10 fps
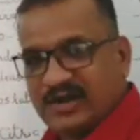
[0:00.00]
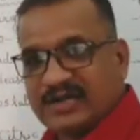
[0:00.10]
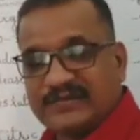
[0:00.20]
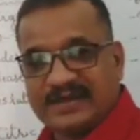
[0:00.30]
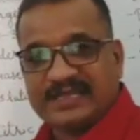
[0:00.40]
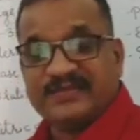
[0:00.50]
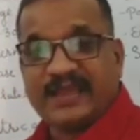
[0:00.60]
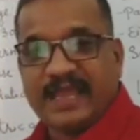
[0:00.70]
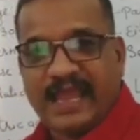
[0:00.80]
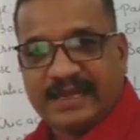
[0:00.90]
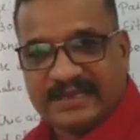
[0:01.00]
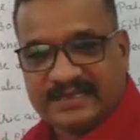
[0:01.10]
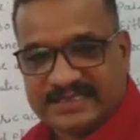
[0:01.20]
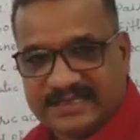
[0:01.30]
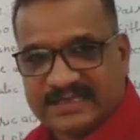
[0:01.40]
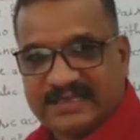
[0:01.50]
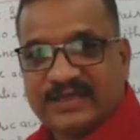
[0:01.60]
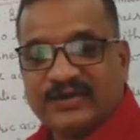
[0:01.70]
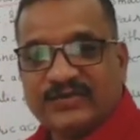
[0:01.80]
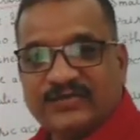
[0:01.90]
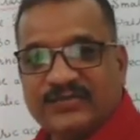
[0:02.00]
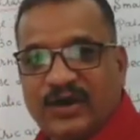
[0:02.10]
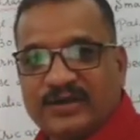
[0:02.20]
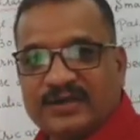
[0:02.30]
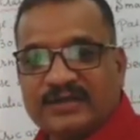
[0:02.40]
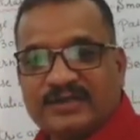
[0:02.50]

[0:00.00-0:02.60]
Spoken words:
or it will give energy for